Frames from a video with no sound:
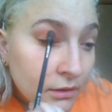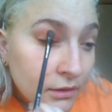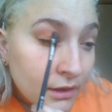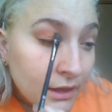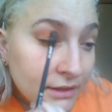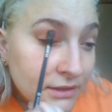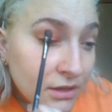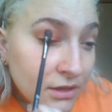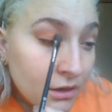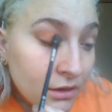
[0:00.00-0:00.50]

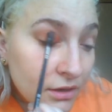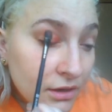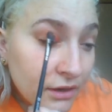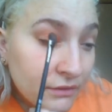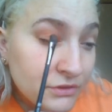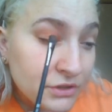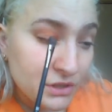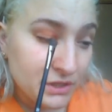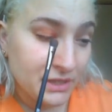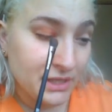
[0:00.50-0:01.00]
It's hard
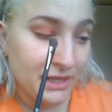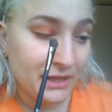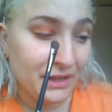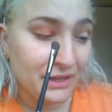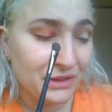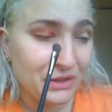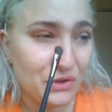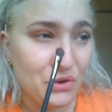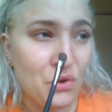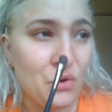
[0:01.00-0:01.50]
enough just to get
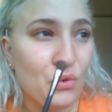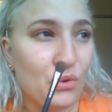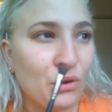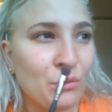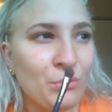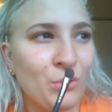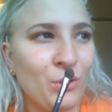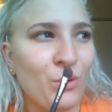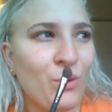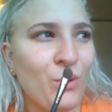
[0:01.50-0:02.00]
like the
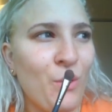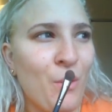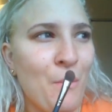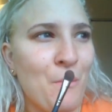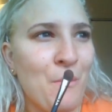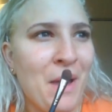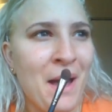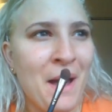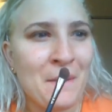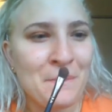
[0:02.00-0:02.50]
normal
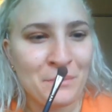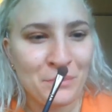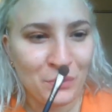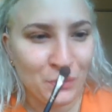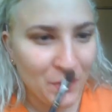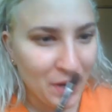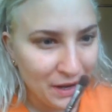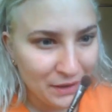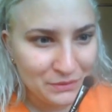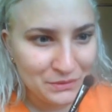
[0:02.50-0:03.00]
matte
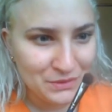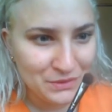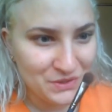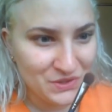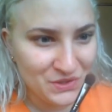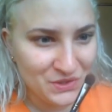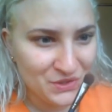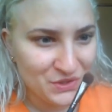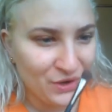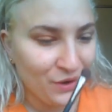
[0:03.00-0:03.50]

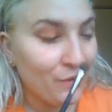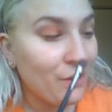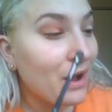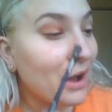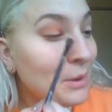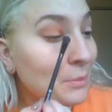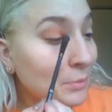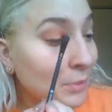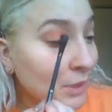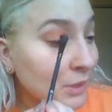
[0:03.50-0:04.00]
browns to show
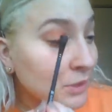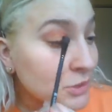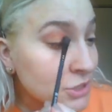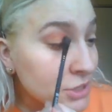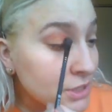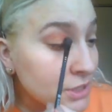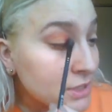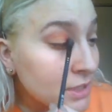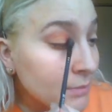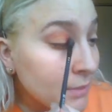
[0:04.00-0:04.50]
up, but
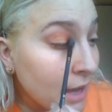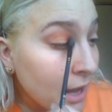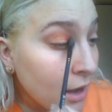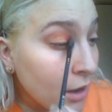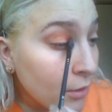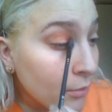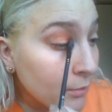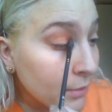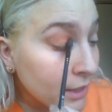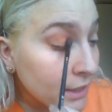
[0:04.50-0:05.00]
she
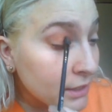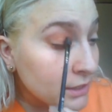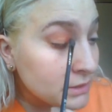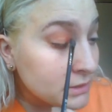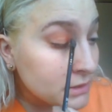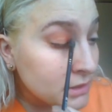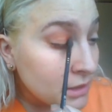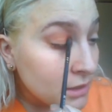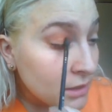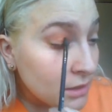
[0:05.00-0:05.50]
somehow
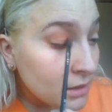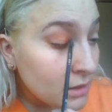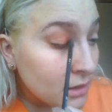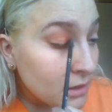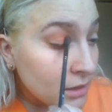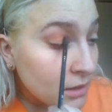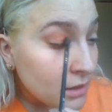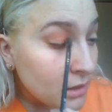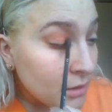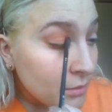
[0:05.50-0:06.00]
makes
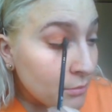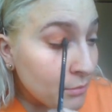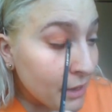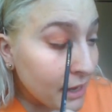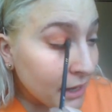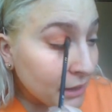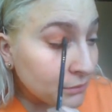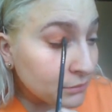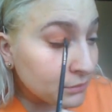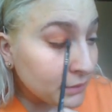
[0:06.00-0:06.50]

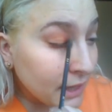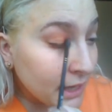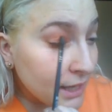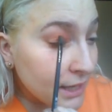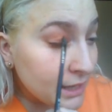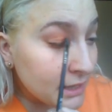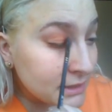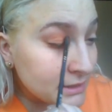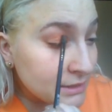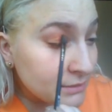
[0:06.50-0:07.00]
matte
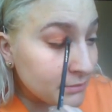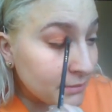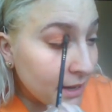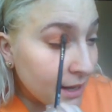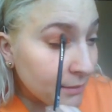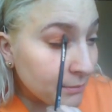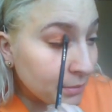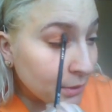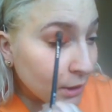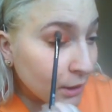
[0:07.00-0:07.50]
reds and
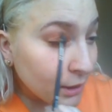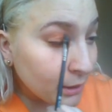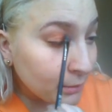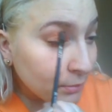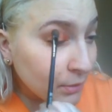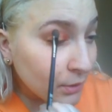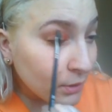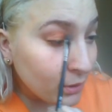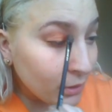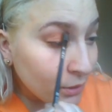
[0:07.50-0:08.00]
matte
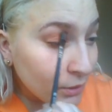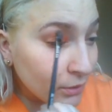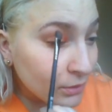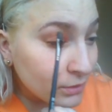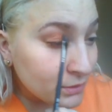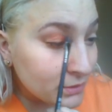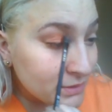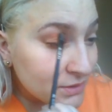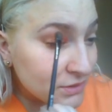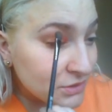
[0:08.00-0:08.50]

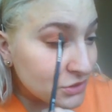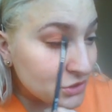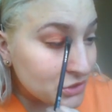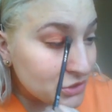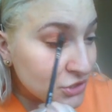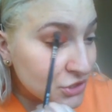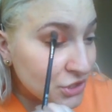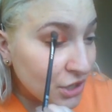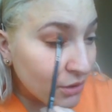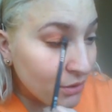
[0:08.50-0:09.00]
purples just
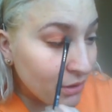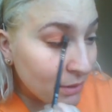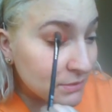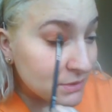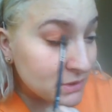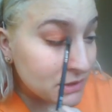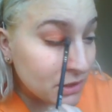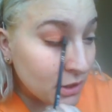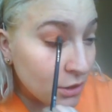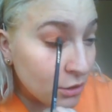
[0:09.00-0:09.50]
show up
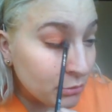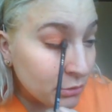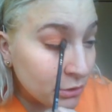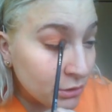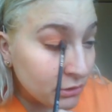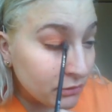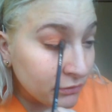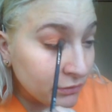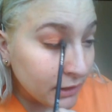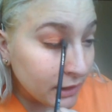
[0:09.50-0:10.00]
so
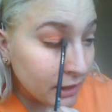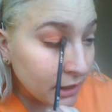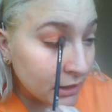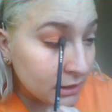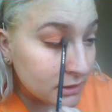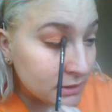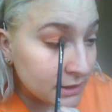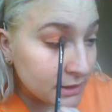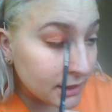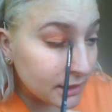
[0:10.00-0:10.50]
beautifully on
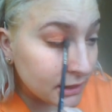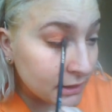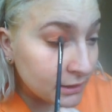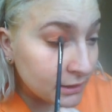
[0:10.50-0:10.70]
the skin.